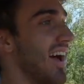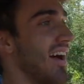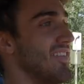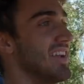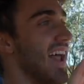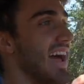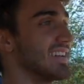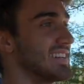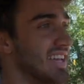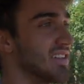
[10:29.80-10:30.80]
I mean,
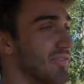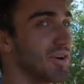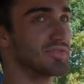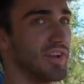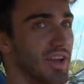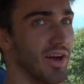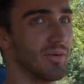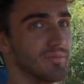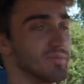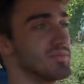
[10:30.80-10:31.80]
as I said in the first
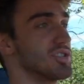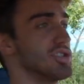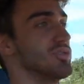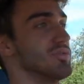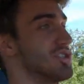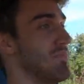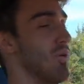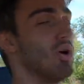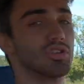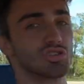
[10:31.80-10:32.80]
video, she
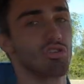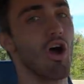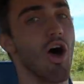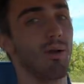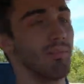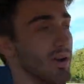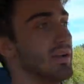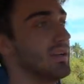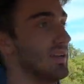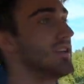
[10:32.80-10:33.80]
pulled strong,
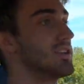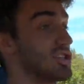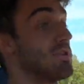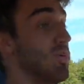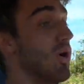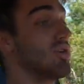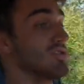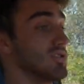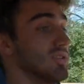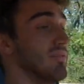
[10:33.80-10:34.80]
but she
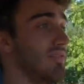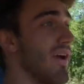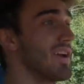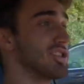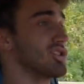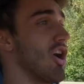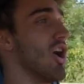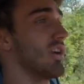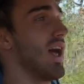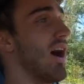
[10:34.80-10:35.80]
pulls very
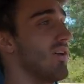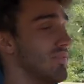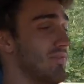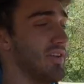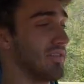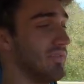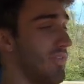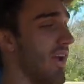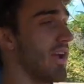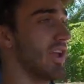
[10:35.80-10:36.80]
strong now. Feels
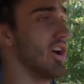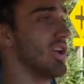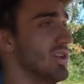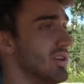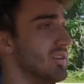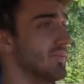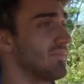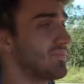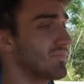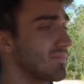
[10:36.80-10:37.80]
very good.
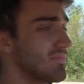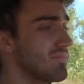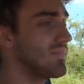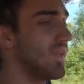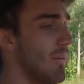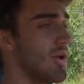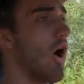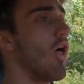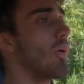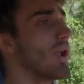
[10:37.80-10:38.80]
I mean,
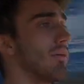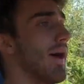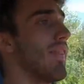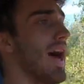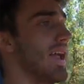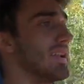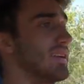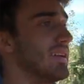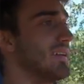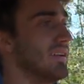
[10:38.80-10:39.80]
all the way to red line,
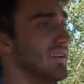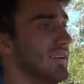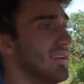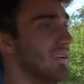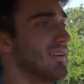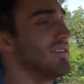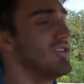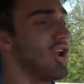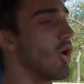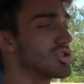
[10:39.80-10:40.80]

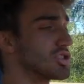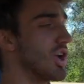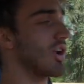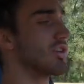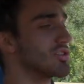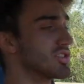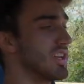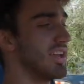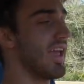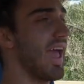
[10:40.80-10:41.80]
no stutters
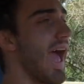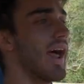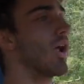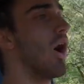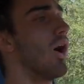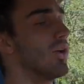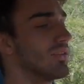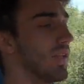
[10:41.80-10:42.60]
at all.